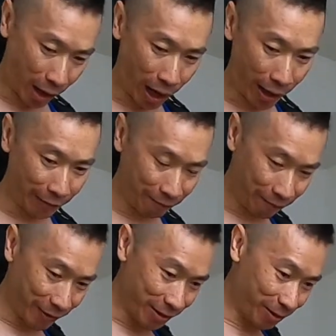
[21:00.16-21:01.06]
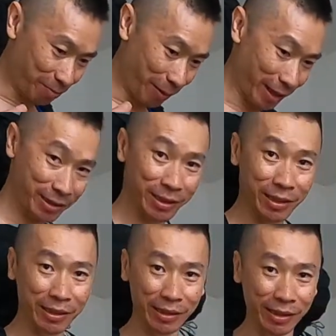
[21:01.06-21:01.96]
I feel
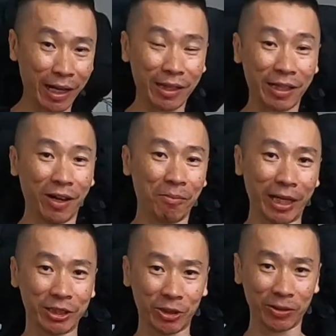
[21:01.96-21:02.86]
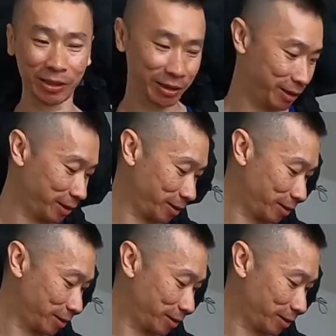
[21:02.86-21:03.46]
basically nothing on my shoulders.